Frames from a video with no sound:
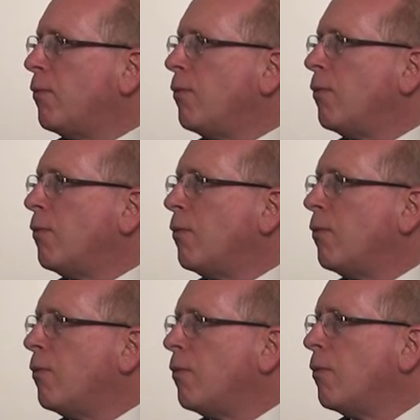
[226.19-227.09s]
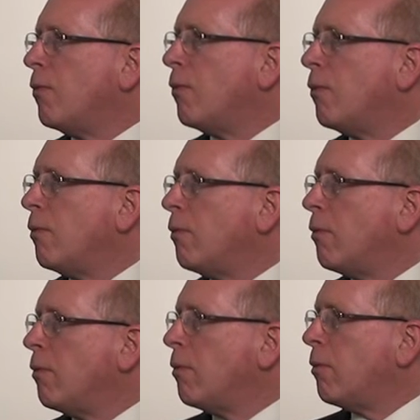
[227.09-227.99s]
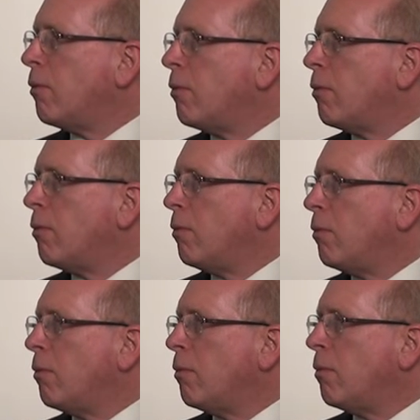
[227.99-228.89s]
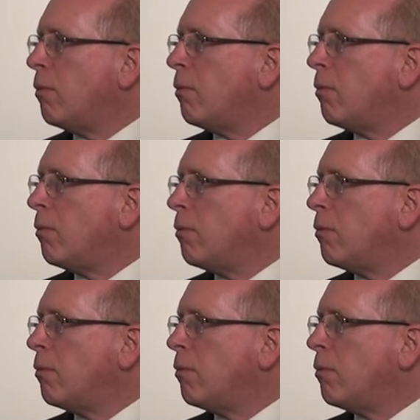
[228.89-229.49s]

[no speech]